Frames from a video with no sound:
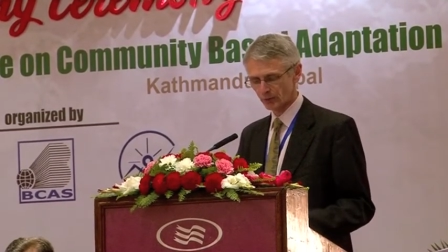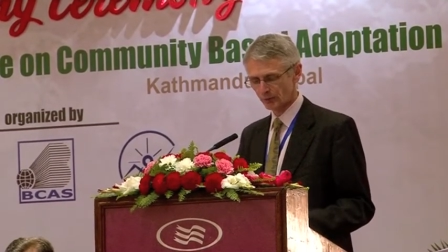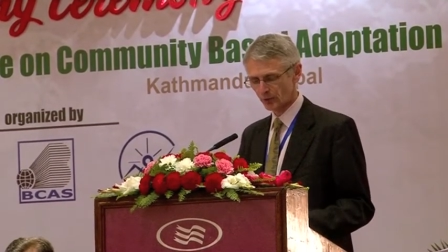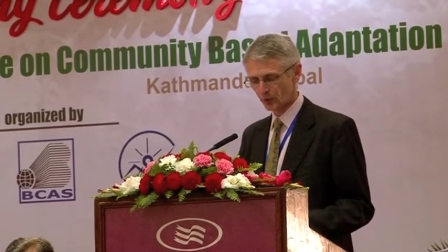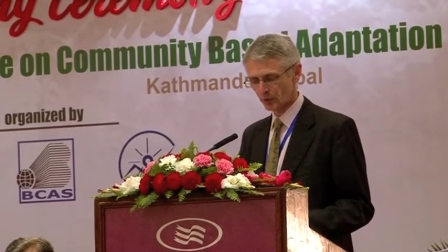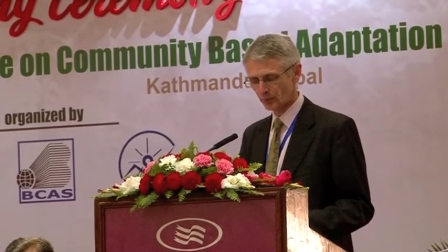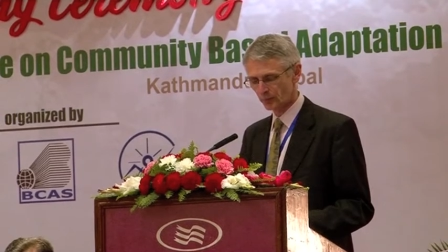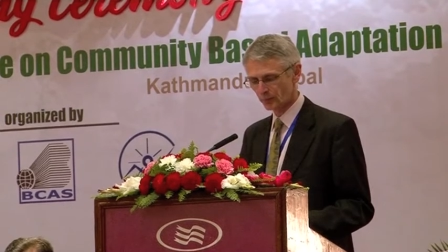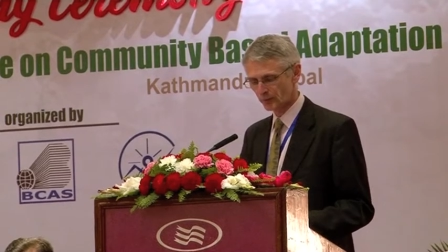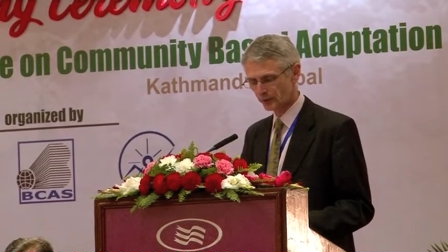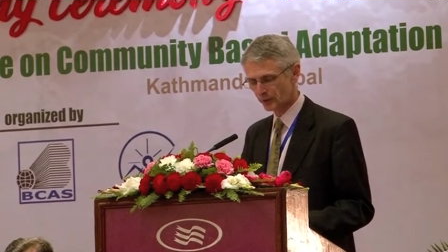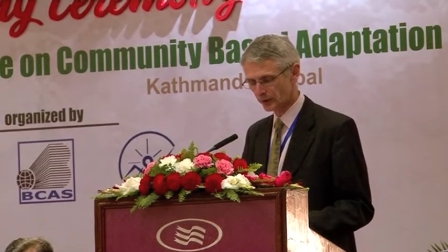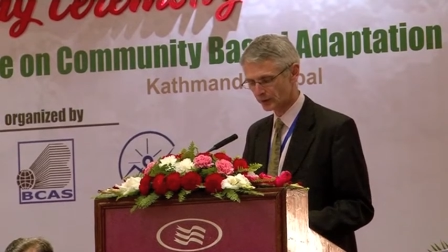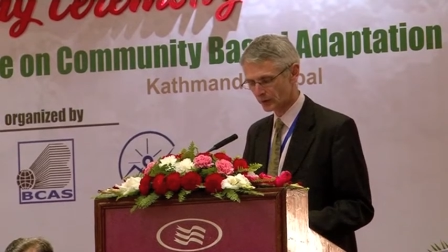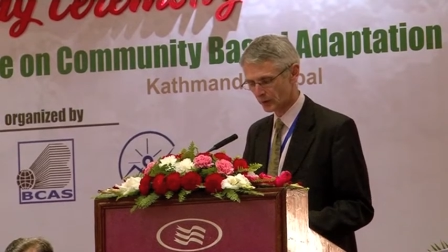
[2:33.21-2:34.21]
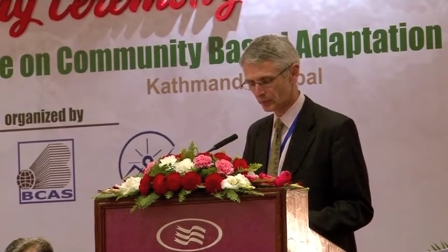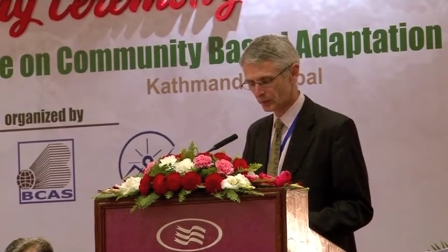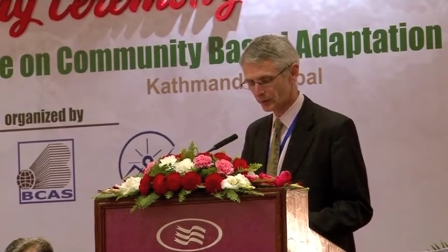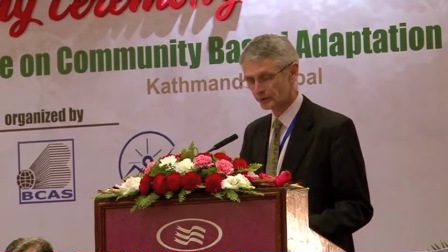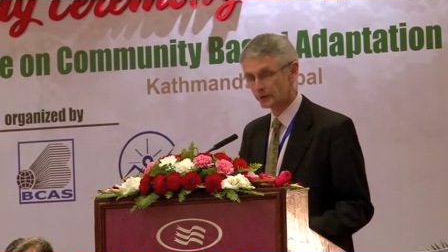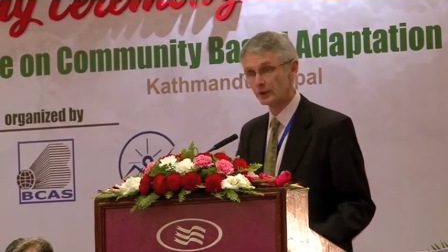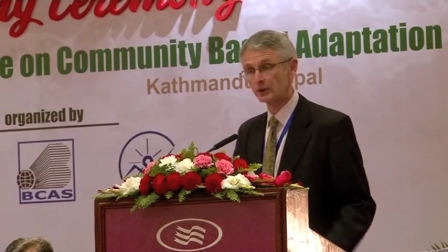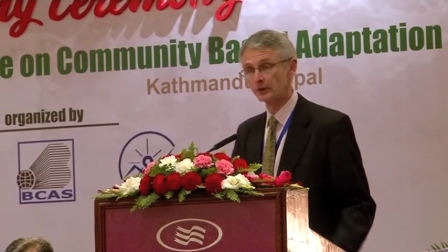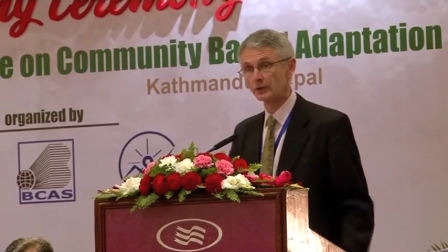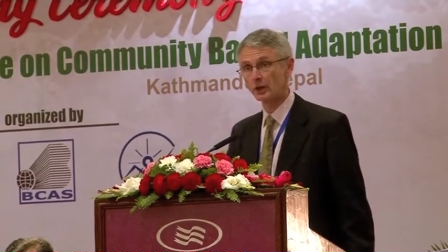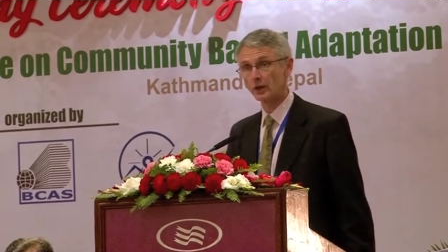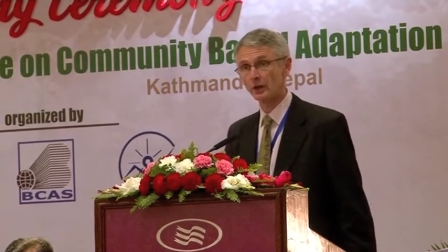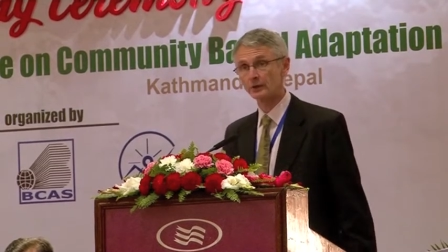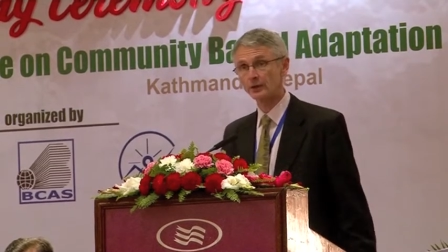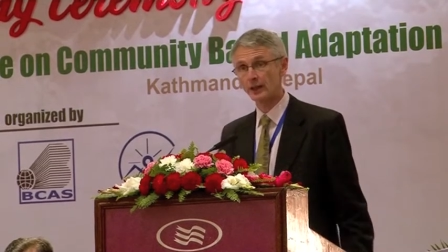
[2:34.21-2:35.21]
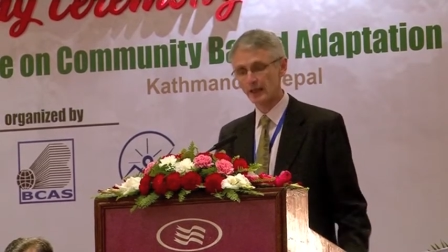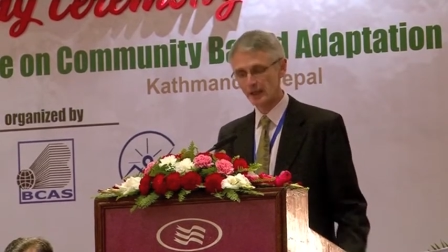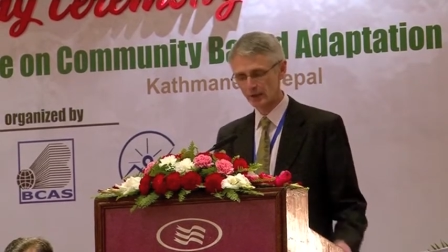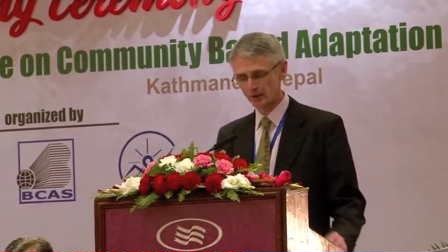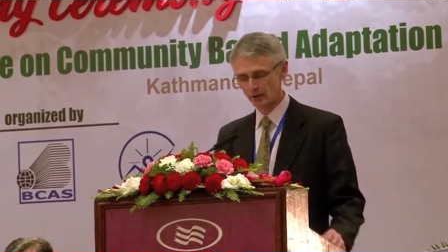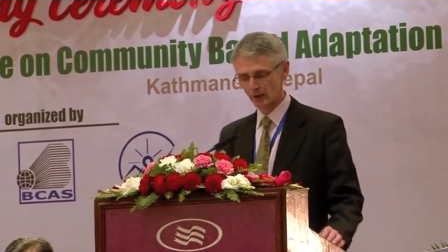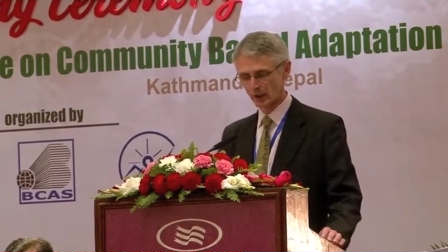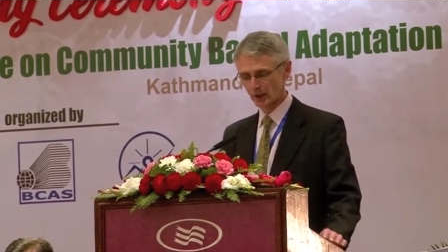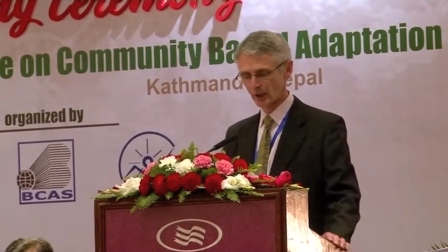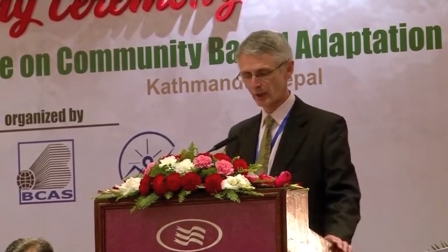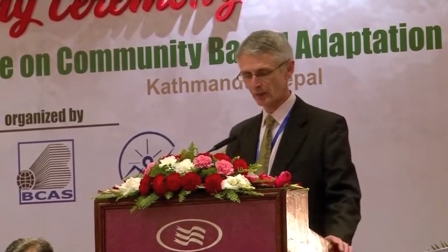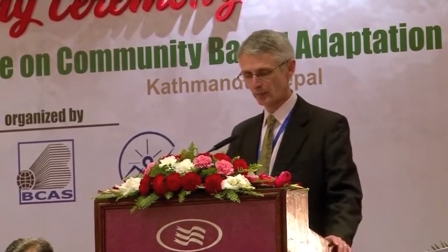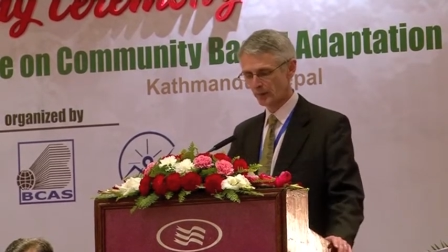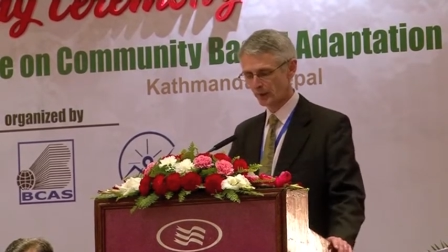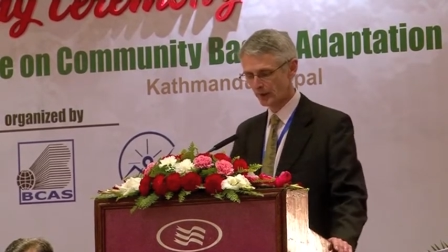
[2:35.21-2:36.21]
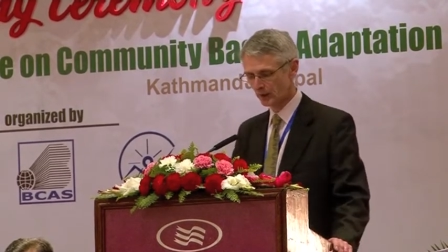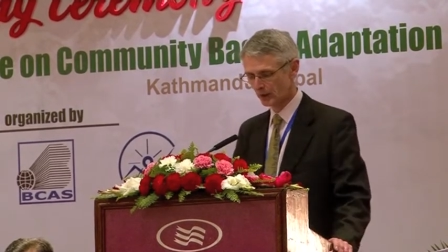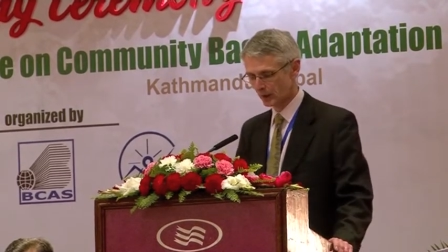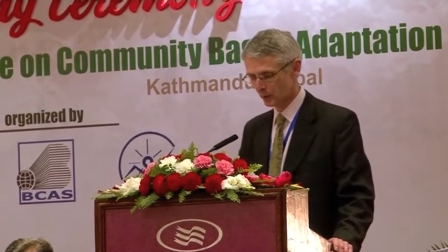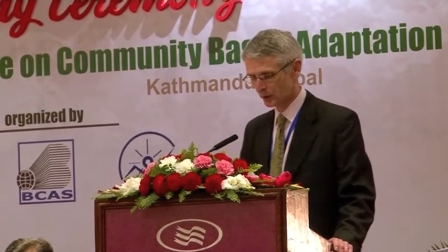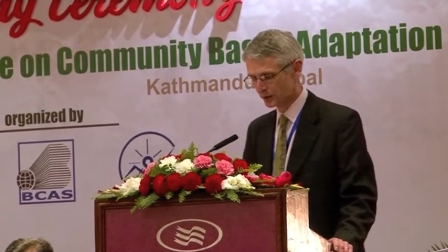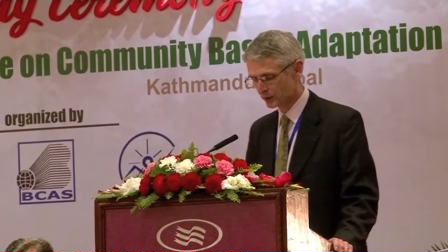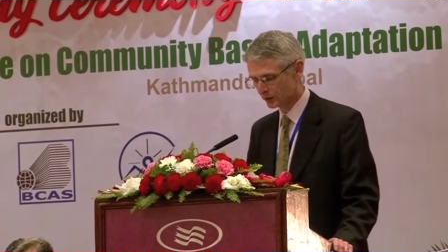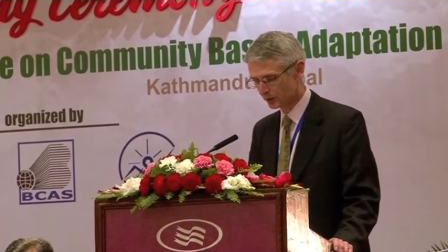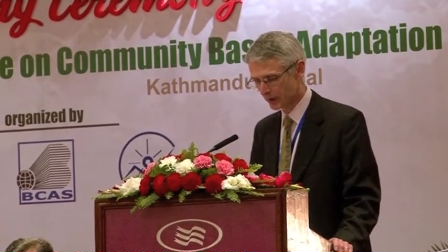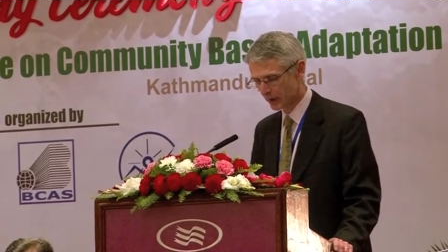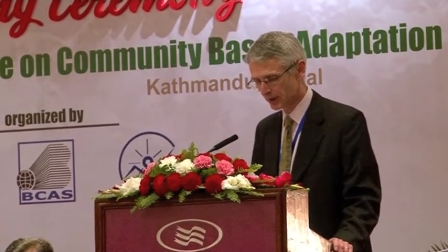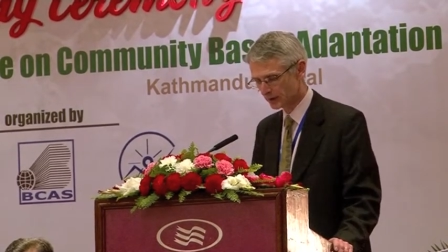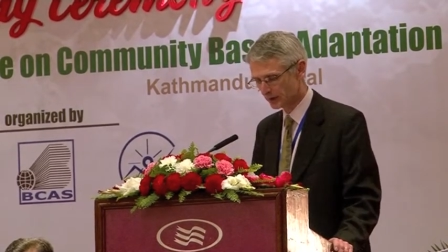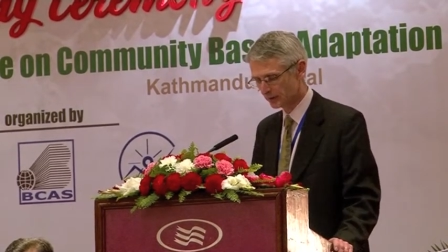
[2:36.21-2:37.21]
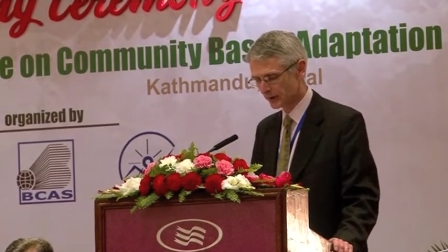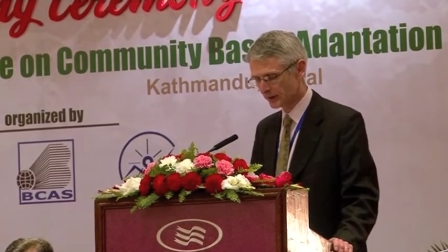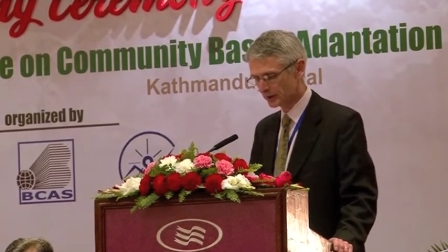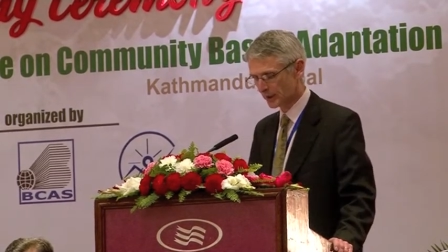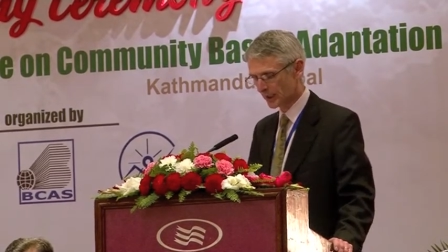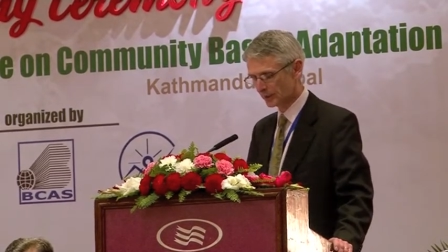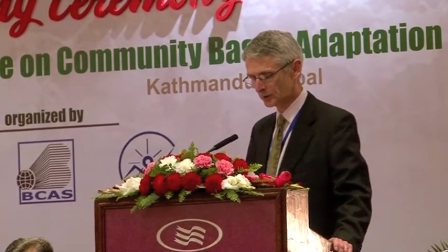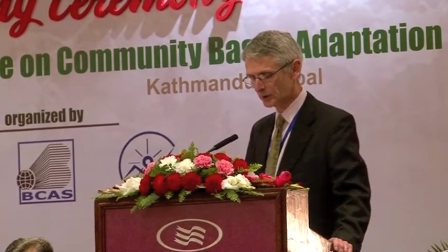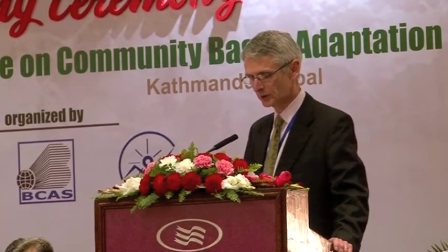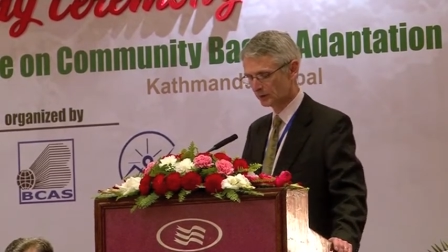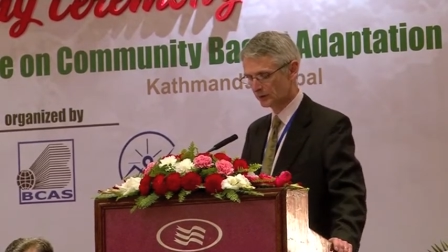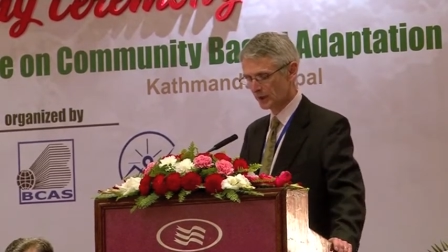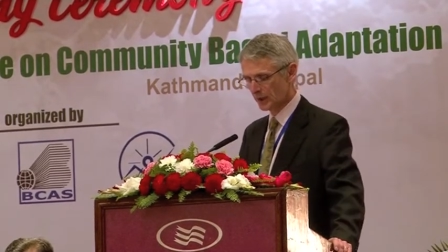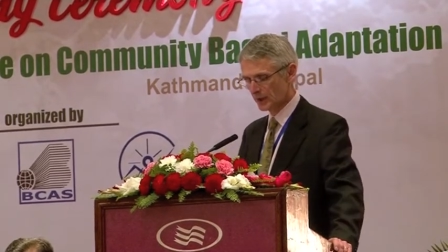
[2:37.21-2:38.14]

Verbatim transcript: from, for example, the city of Cartagena in Colombia, which has created adaptive